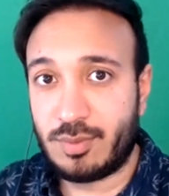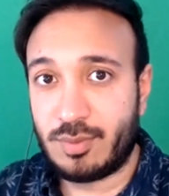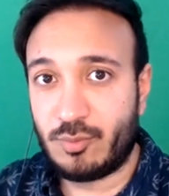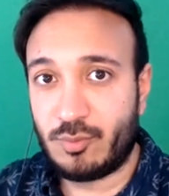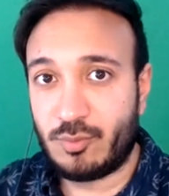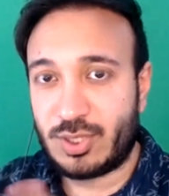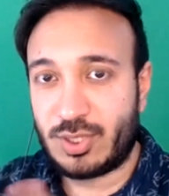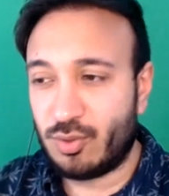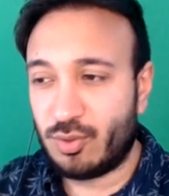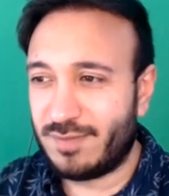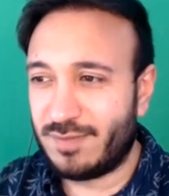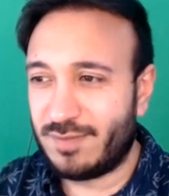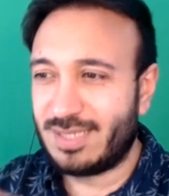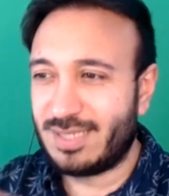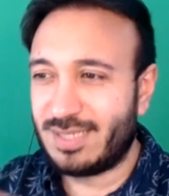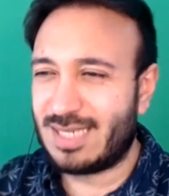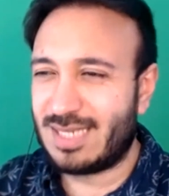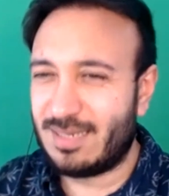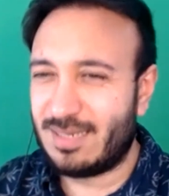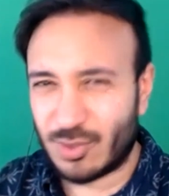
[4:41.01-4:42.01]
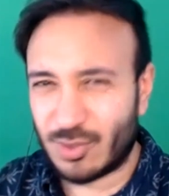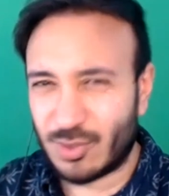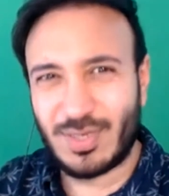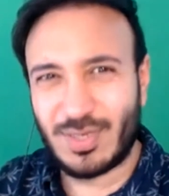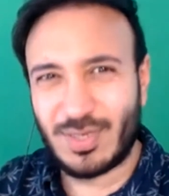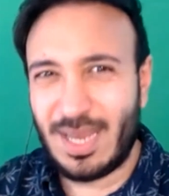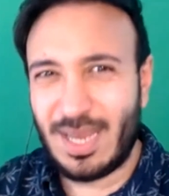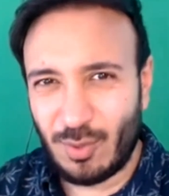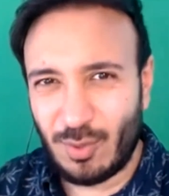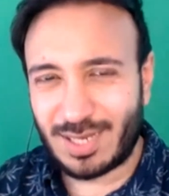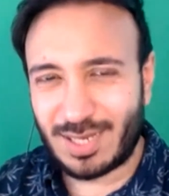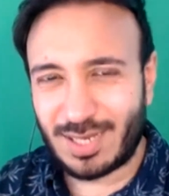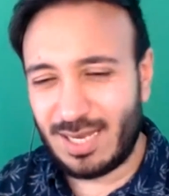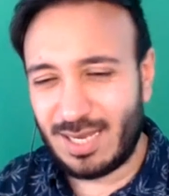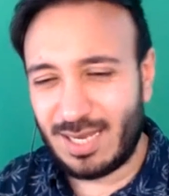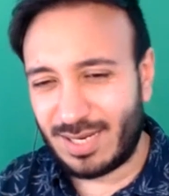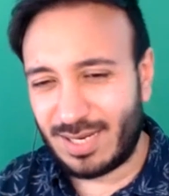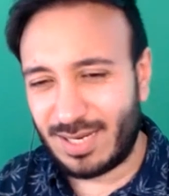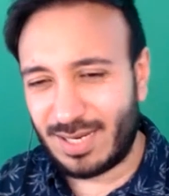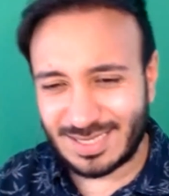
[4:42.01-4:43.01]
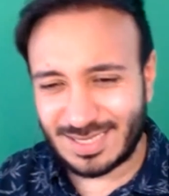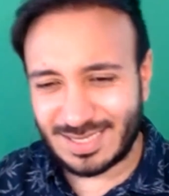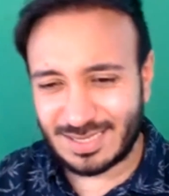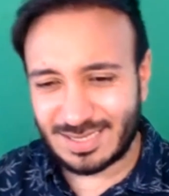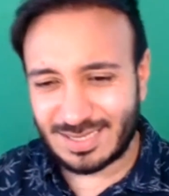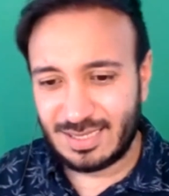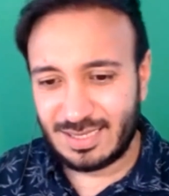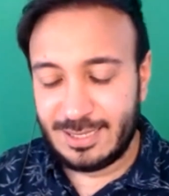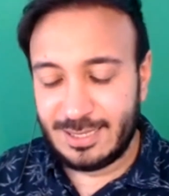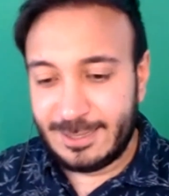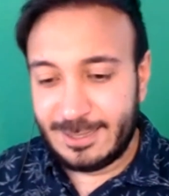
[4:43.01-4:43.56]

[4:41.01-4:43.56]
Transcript: we're sort of in the same sort of network now, I guess.